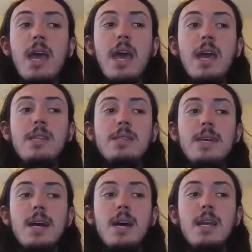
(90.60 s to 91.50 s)
And,
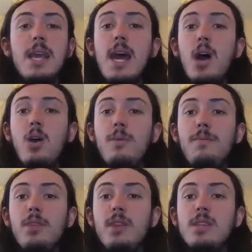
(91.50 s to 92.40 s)
yeah,
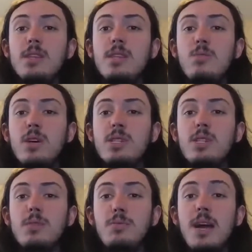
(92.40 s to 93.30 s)
hopefully this was
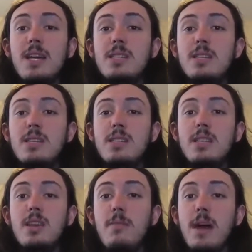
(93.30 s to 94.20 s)
a surprise, and this
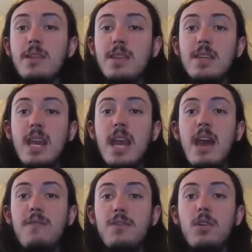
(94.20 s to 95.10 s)
did come out the day
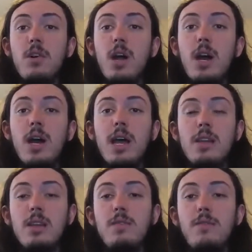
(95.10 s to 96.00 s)
after,
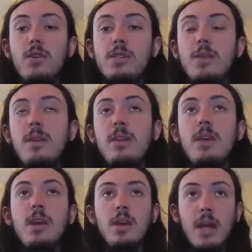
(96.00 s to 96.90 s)
Alien Force. I mean,
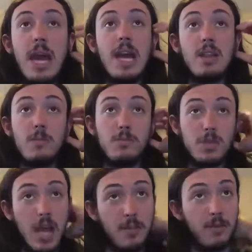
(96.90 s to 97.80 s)
at the
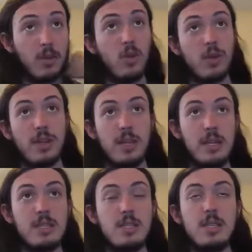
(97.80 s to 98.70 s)
time of recording
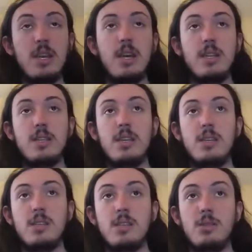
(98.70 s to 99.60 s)
this, it
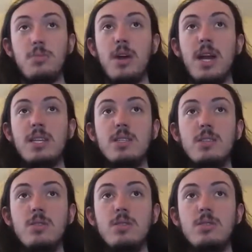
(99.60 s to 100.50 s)
is a surprise,
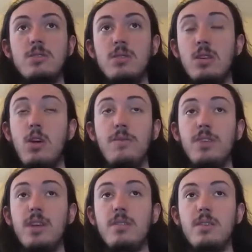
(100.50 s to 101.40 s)
so
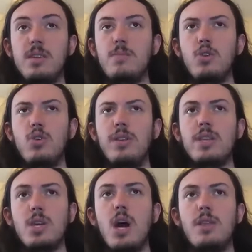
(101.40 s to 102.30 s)
hopefully, because I'm recording
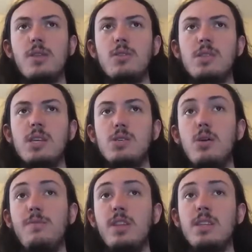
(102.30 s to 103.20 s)
this on Thursday, so
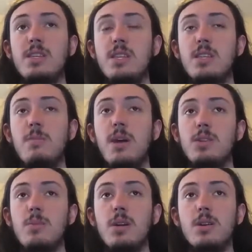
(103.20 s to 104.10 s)
hopefully this does come out
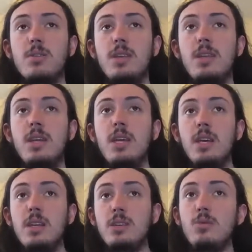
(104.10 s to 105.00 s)
tomorrow, and
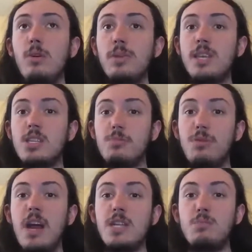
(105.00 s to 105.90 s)
this will be the
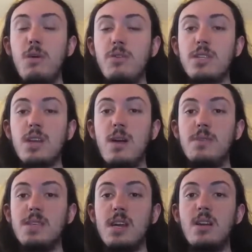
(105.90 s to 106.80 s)
surprise bonus
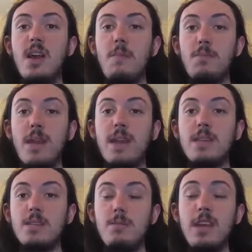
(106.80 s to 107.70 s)
commentary I plan
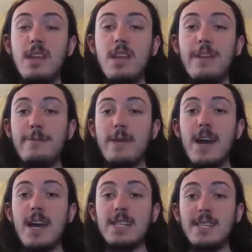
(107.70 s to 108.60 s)
it to be, and that'll be
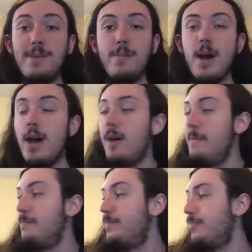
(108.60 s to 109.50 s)

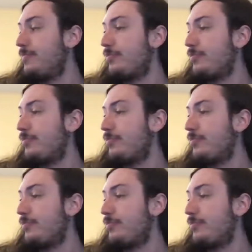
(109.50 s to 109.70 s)
awesome.